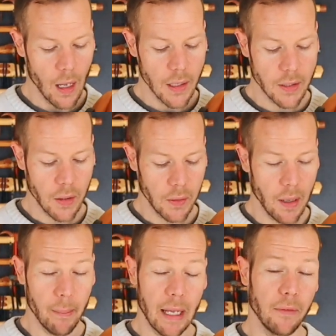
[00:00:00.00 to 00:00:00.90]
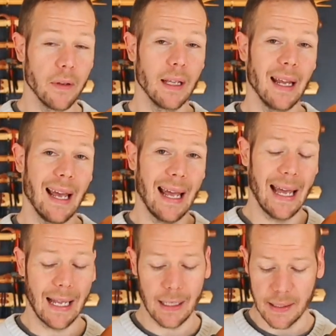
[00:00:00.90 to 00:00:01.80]
So a benefit
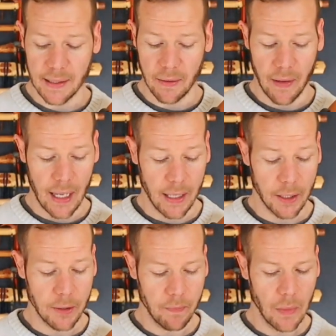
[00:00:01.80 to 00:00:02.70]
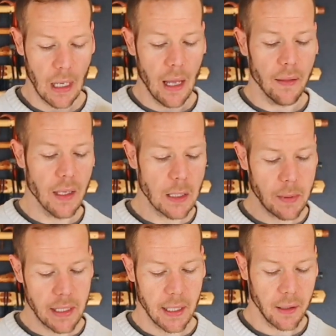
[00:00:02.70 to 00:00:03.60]
and a disadvantage. This
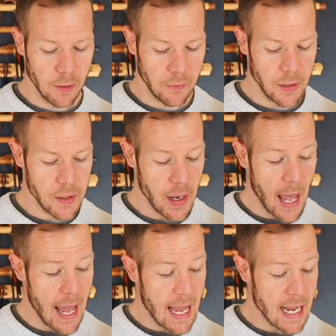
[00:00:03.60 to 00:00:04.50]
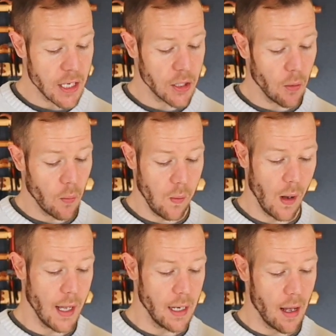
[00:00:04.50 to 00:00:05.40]
particular flute, each
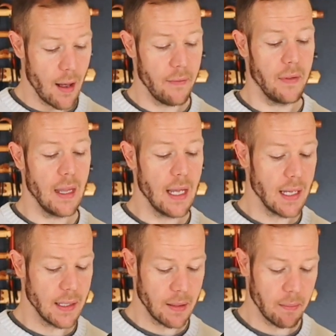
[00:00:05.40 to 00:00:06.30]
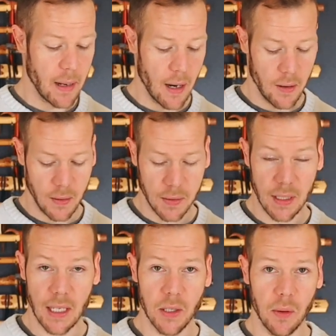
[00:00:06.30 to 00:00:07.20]
one of these barrels,
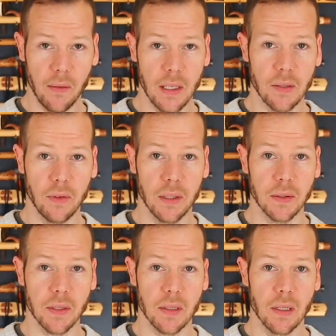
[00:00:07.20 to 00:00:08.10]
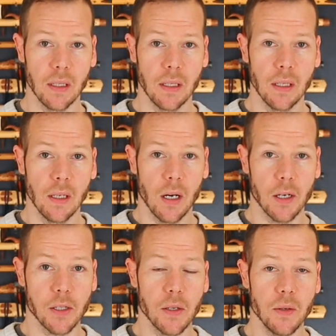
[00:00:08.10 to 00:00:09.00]
each one of these flutes, are
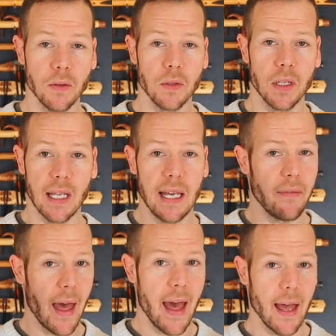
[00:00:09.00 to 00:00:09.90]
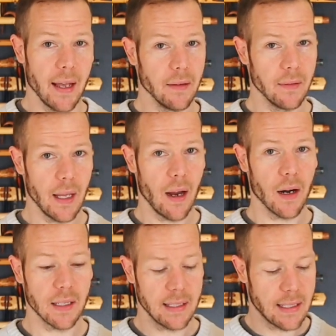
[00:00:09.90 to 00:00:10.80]
tuned to the key of A. They are
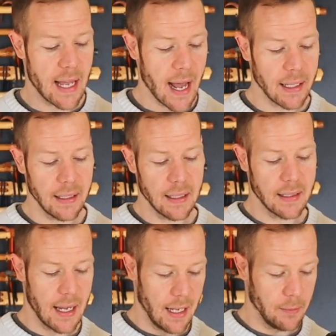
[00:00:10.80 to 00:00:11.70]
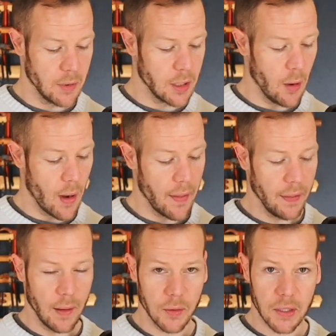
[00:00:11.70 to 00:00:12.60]
exactly the same. So
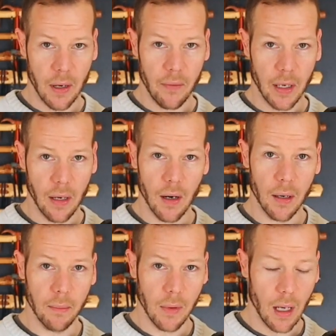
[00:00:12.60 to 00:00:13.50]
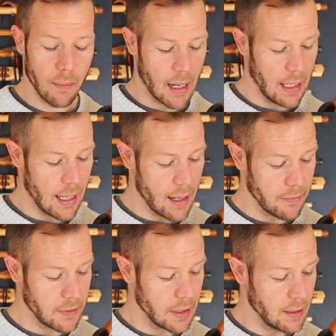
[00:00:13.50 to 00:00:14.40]
we'll start over here on my
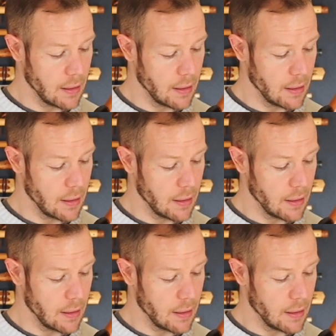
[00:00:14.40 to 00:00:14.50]
left.